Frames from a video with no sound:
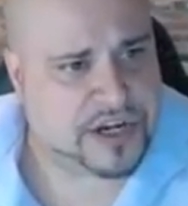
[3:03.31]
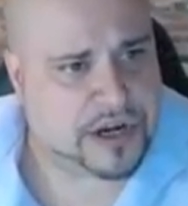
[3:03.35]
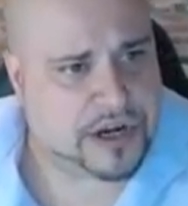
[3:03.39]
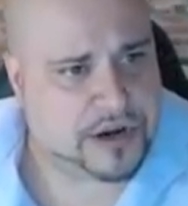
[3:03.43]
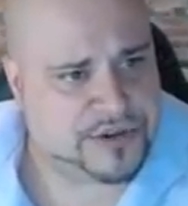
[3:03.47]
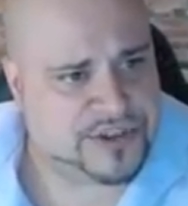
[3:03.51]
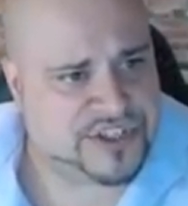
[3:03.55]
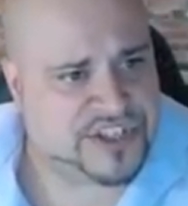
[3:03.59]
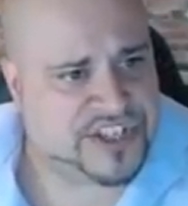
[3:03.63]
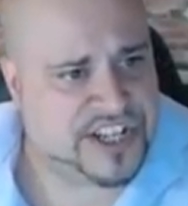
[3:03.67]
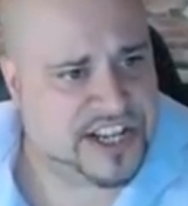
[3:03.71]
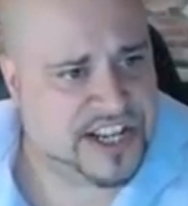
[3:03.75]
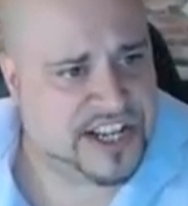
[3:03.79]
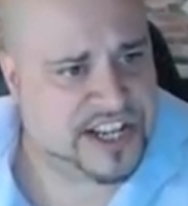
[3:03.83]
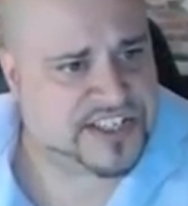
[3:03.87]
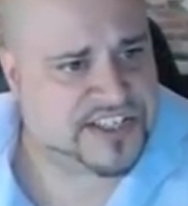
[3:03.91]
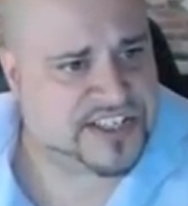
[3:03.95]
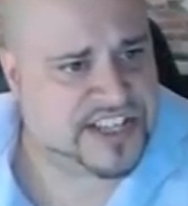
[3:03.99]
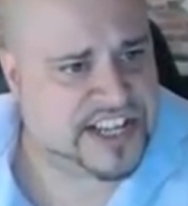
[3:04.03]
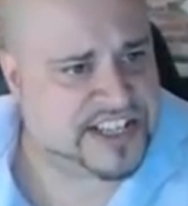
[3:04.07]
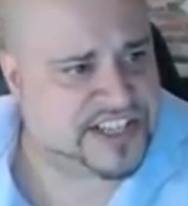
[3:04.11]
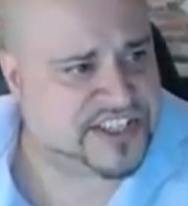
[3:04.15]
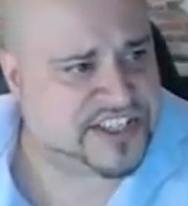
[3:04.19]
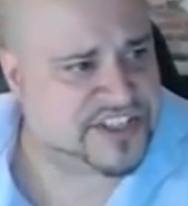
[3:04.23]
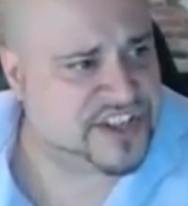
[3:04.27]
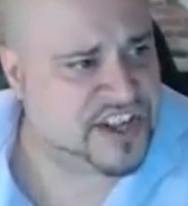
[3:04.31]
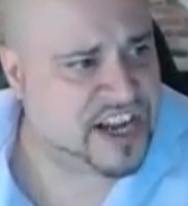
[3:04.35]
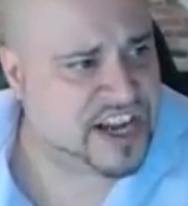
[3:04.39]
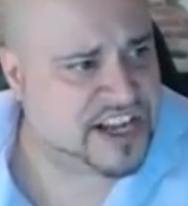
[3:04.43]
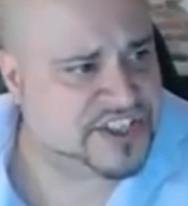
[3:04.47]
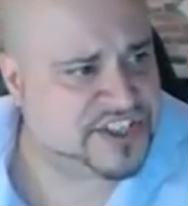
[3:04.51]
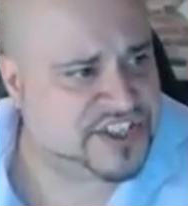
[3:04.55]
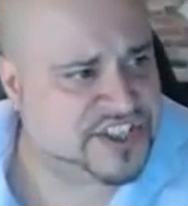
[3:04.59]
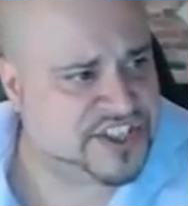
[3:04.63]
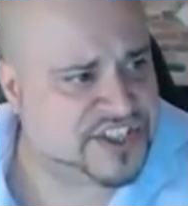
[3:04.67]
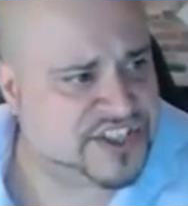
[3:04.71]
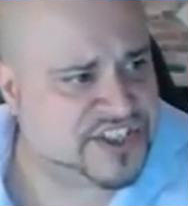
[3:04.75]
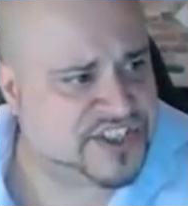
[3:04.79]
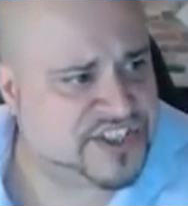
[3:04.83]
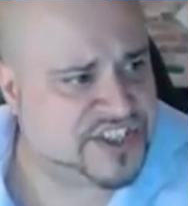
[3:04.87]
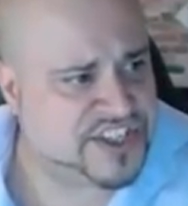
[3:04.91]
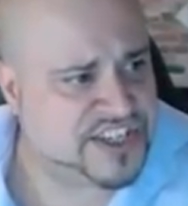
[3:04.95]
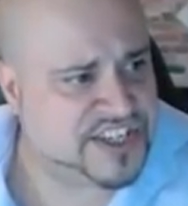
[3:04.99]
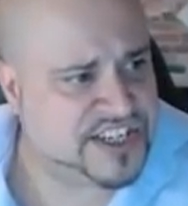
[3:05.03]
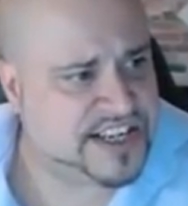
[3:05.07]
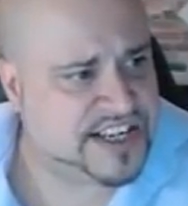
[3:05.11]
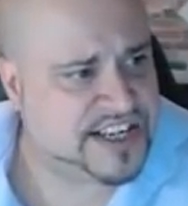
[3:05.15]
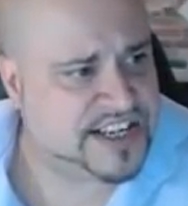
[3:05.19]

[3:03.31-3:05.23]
Coast cities, it's not just